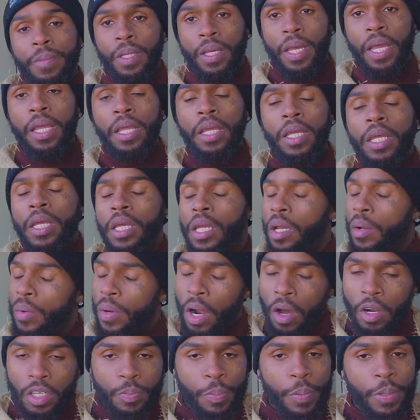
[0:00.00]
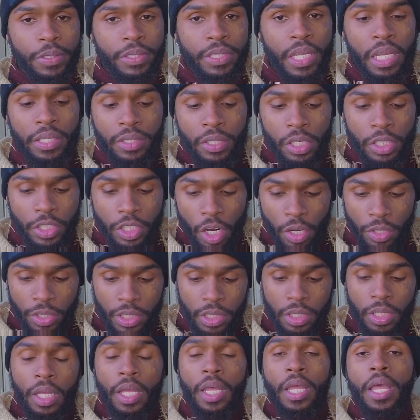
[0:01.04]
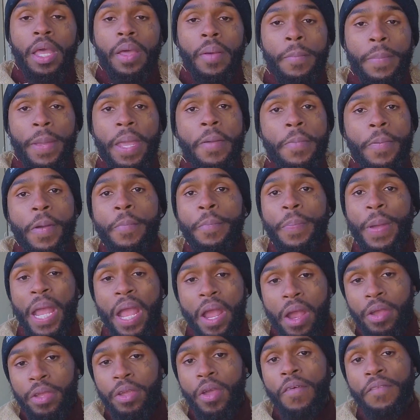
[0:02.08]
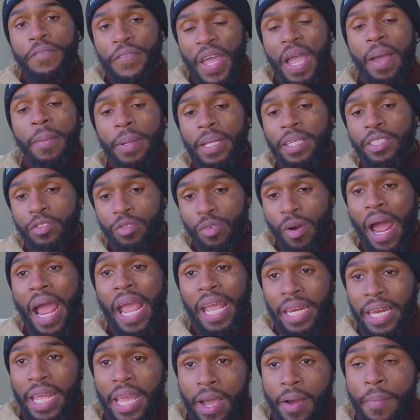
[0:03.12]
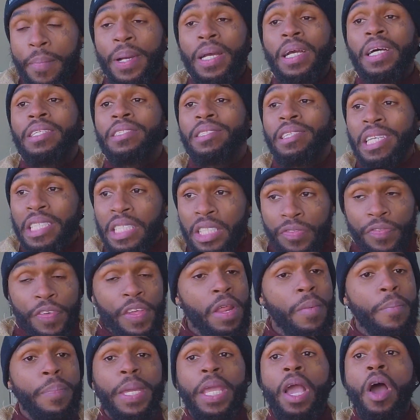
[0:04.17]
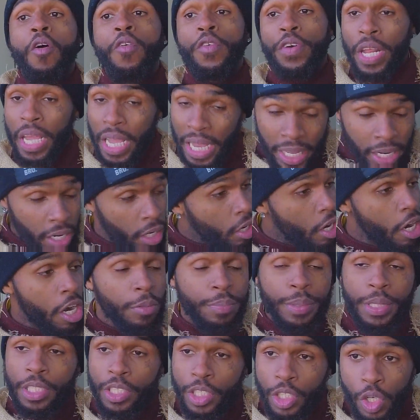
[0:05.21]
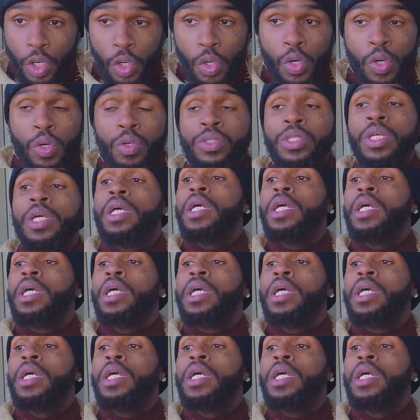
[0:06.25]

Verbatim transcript: Okay? What the Holy Spirit said to the churches, be preparing your families right now because this is finna be over the intercoms in the schools.